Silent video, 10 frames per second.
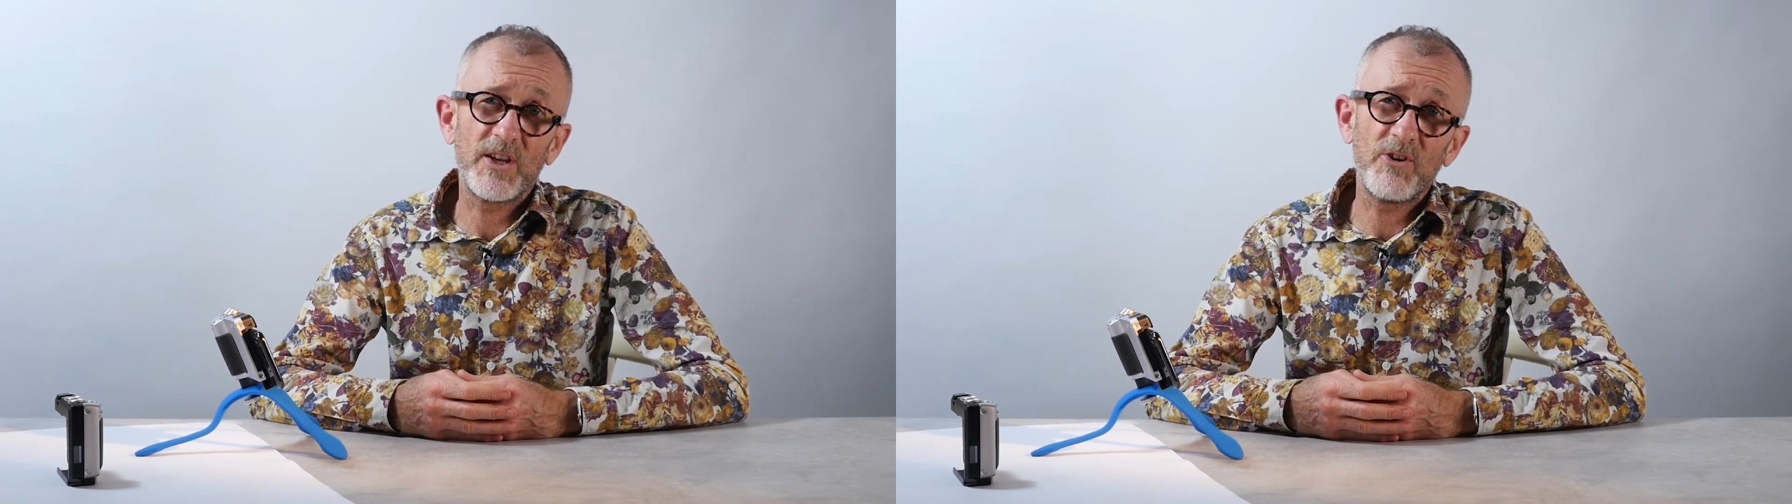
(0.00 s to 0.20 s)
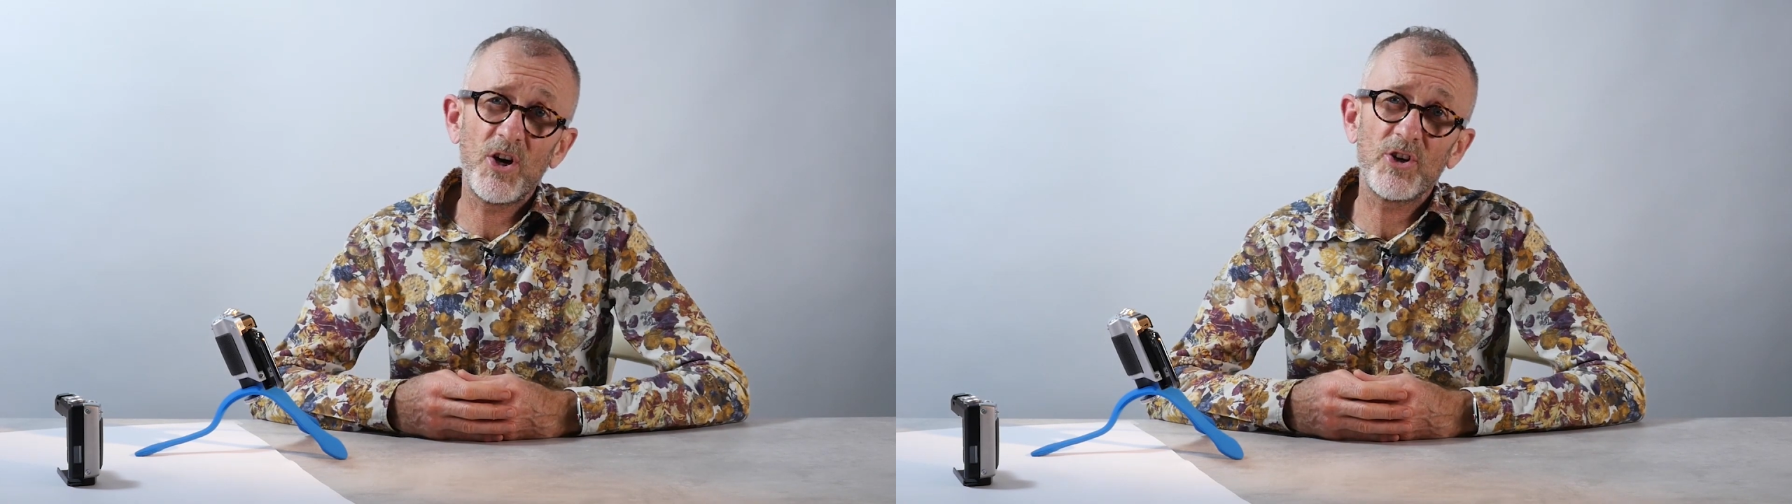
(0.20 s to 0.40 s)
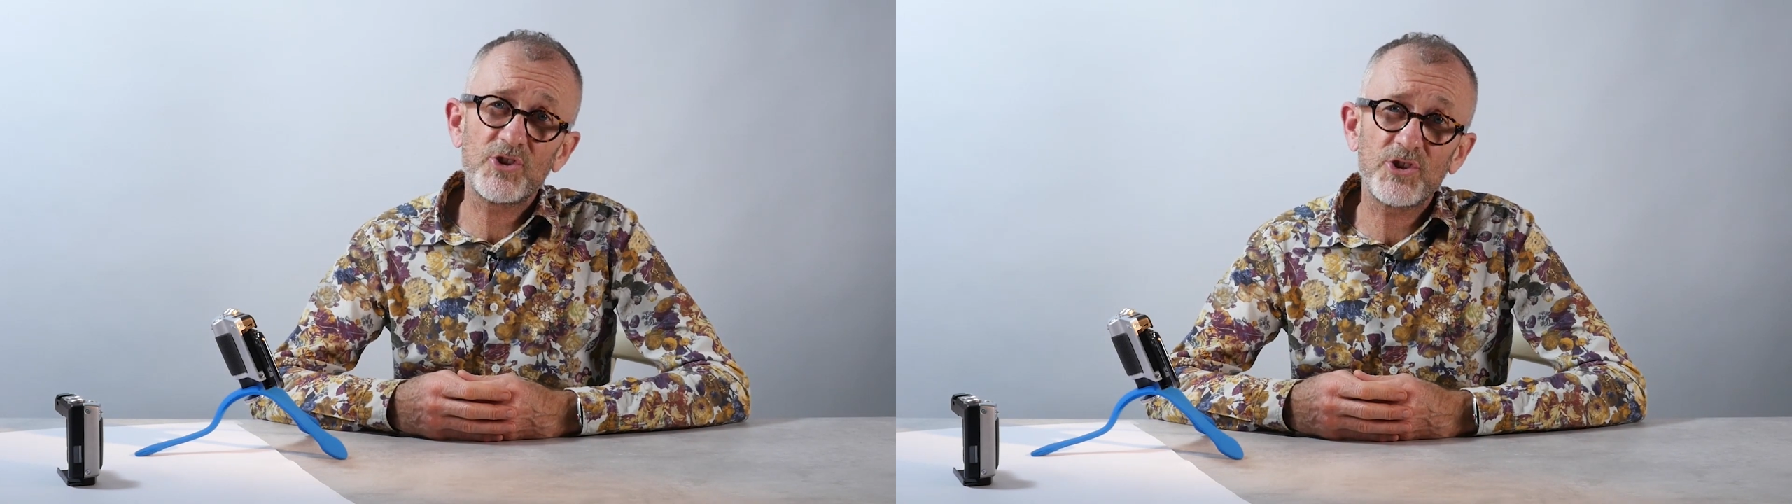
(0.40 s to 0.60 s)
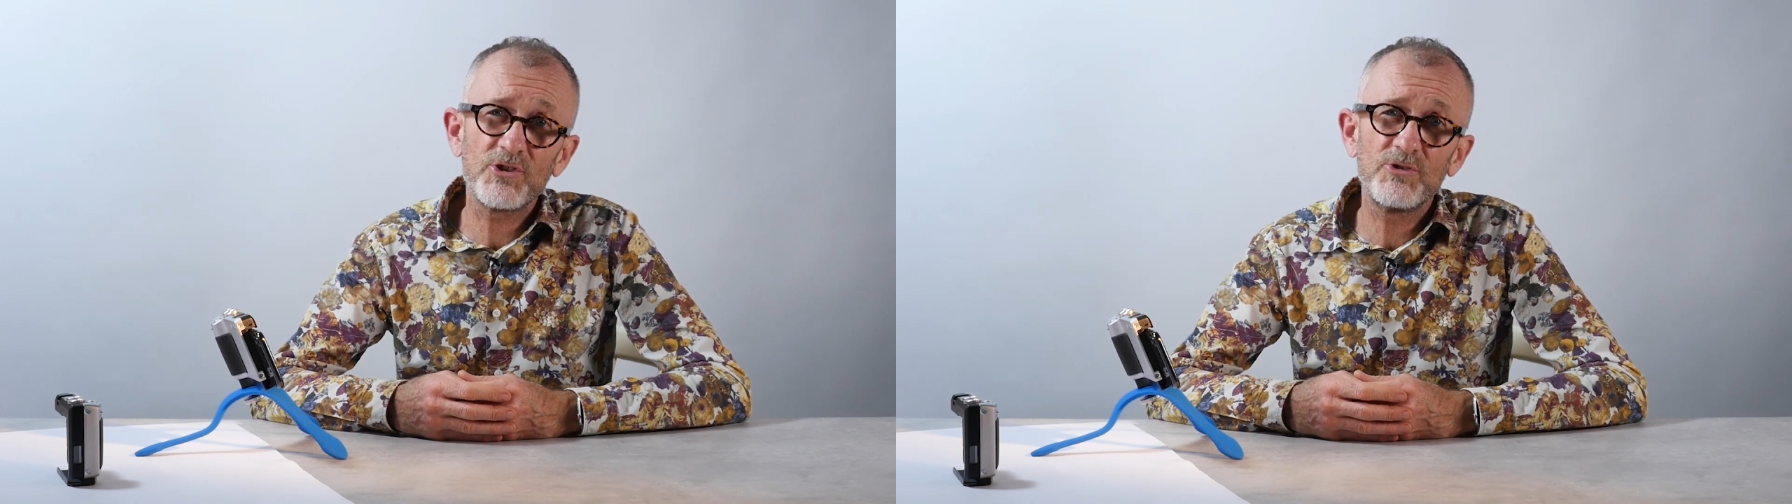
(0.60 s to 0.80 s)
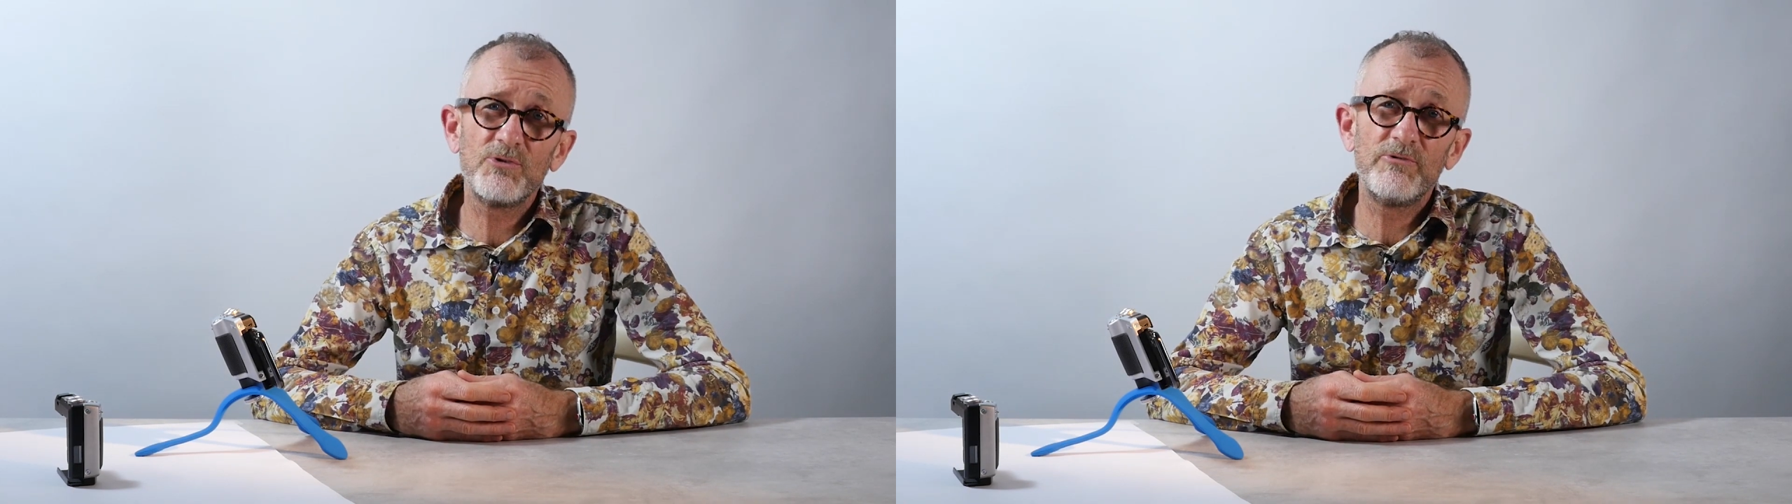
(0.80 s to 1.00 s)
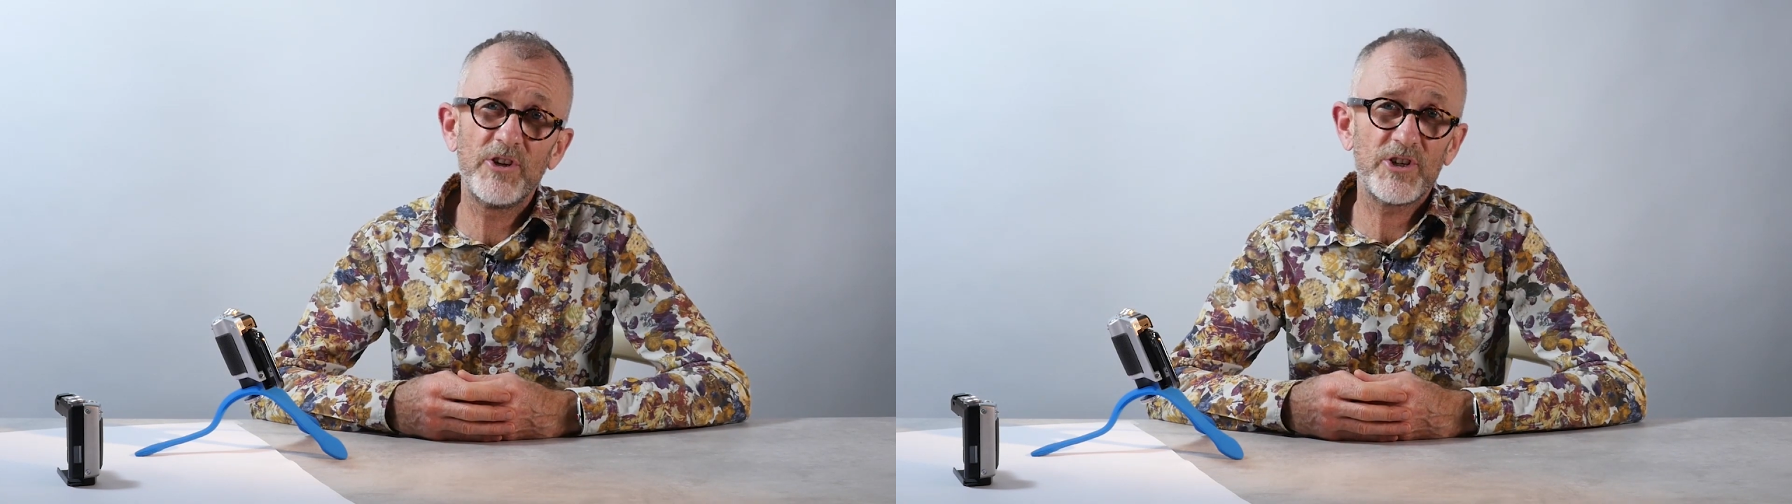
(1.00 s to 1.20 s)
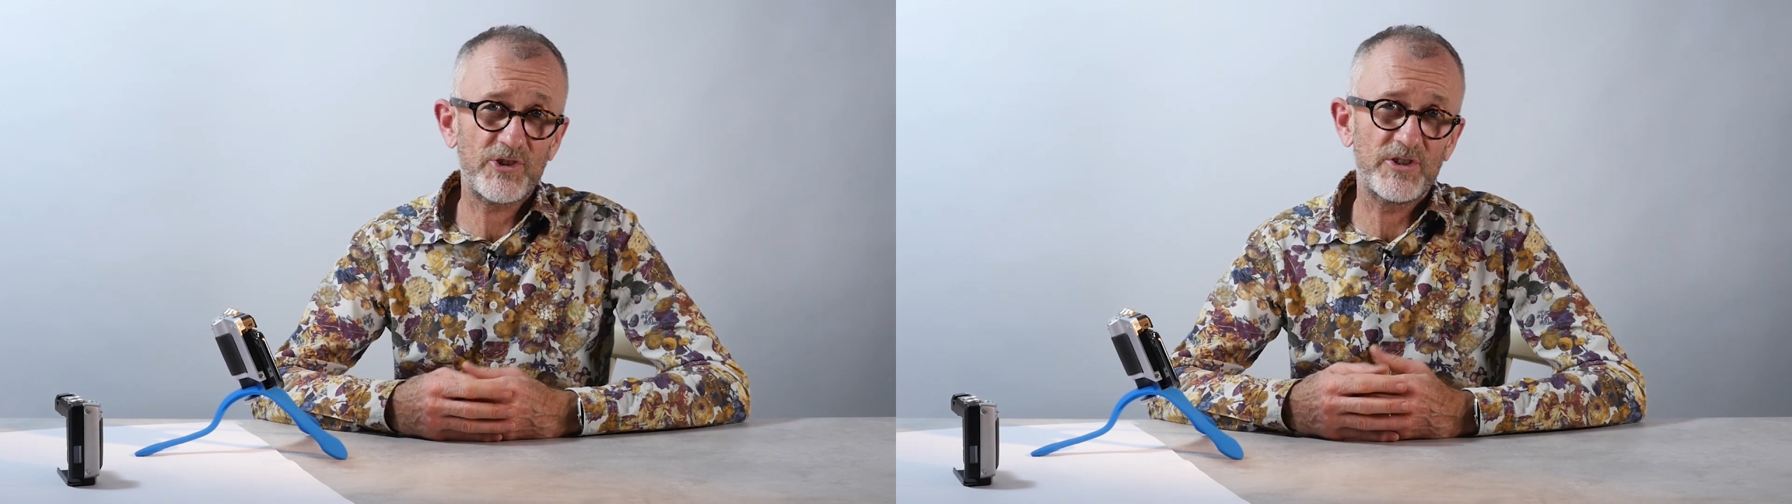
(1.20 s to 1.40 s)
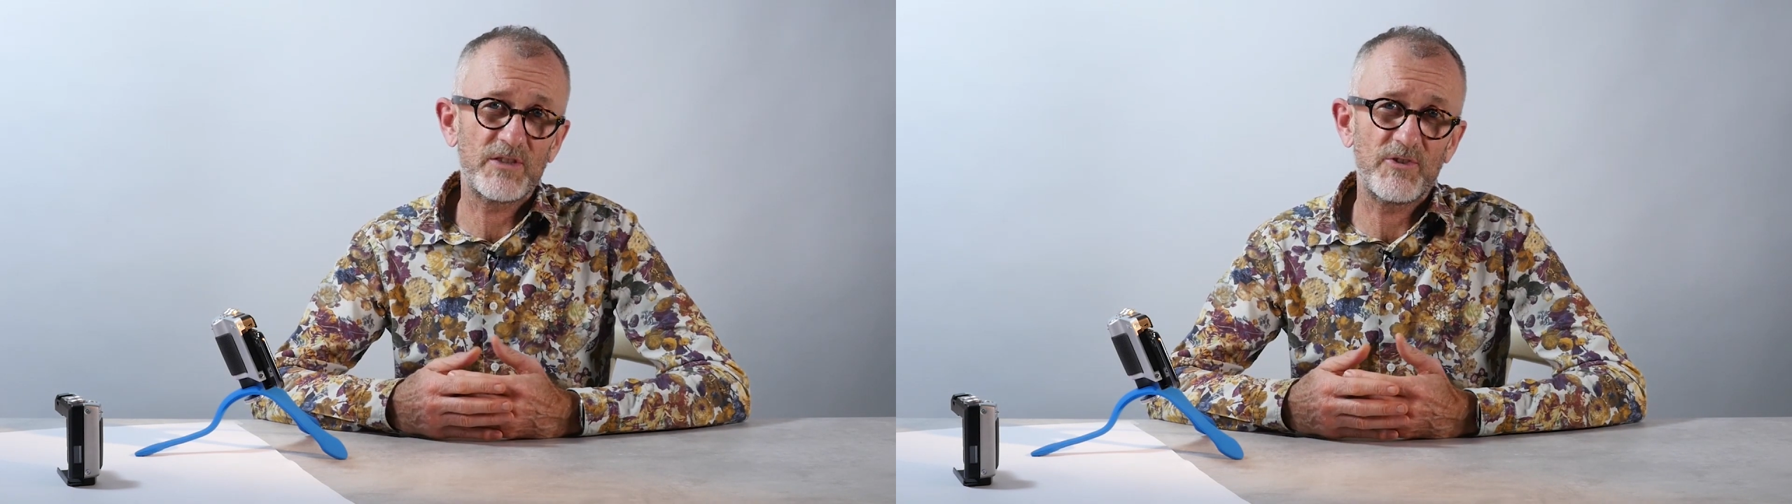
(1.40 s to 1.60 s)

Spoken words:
there are two versions